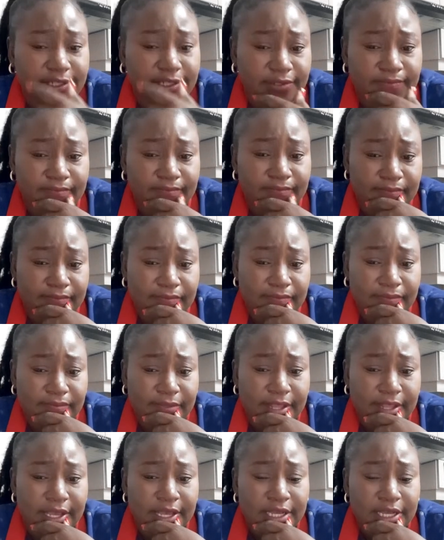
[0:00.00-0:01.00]

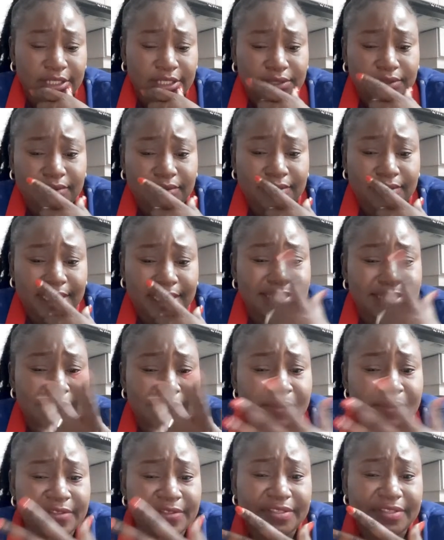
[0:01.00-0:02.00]
So that's
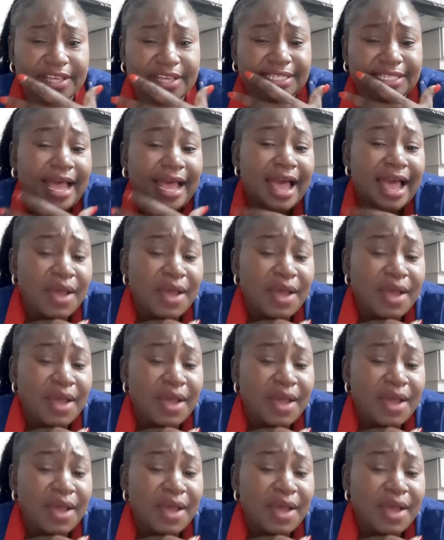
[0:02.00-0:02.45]
some of the things